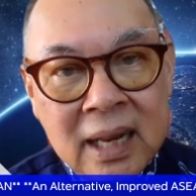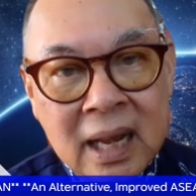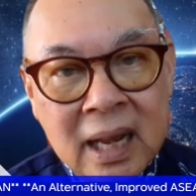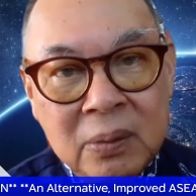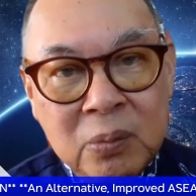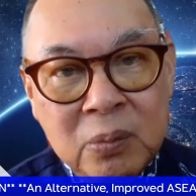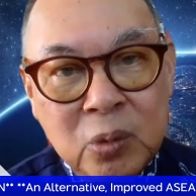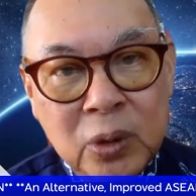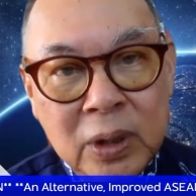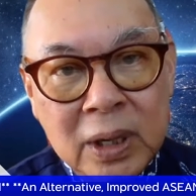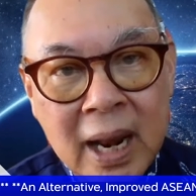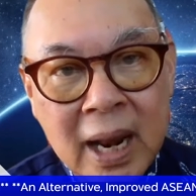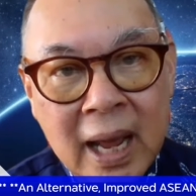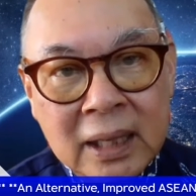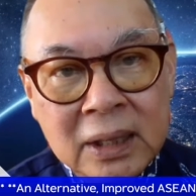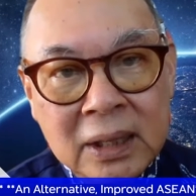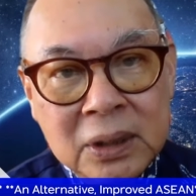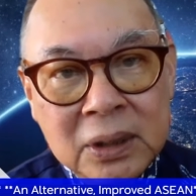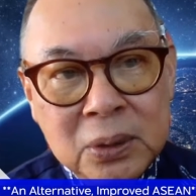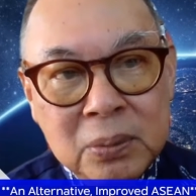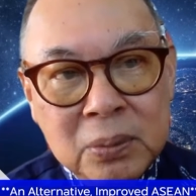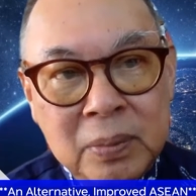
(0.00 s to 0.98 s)
that would
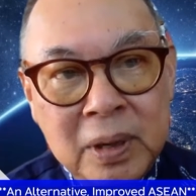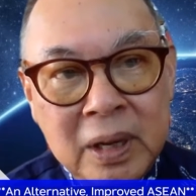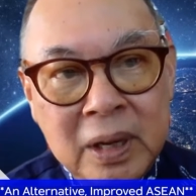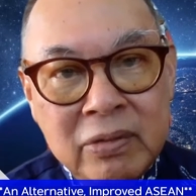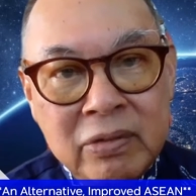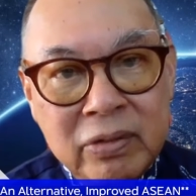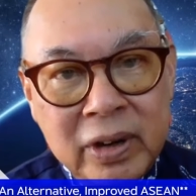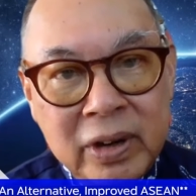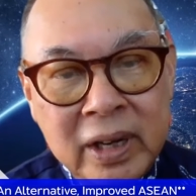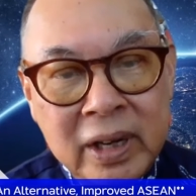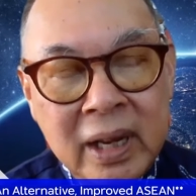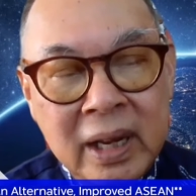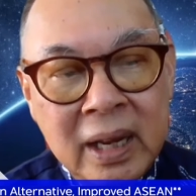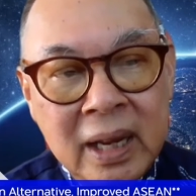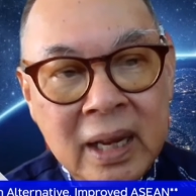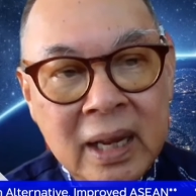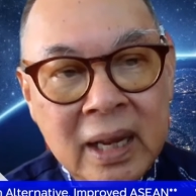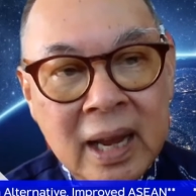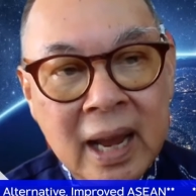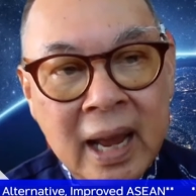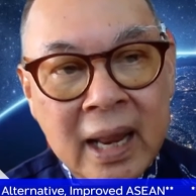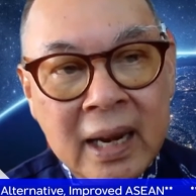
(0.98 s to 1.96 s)
like to be
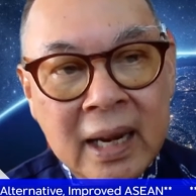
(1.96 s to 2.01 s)
free.